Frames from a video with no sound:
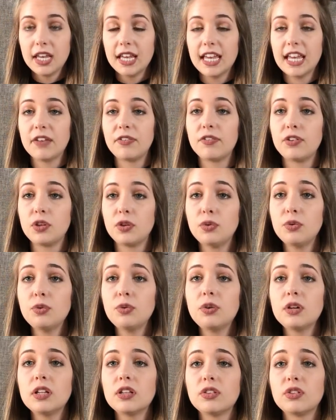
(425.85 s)
If
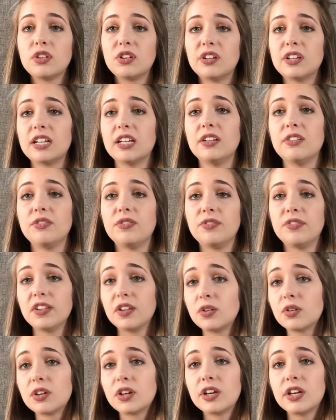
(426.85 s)
you look and
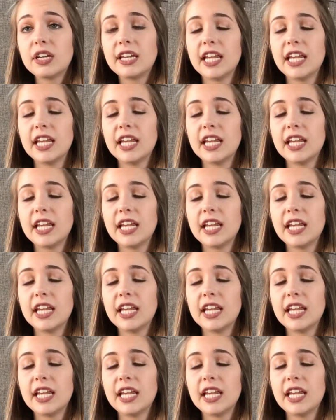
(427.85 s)
feel good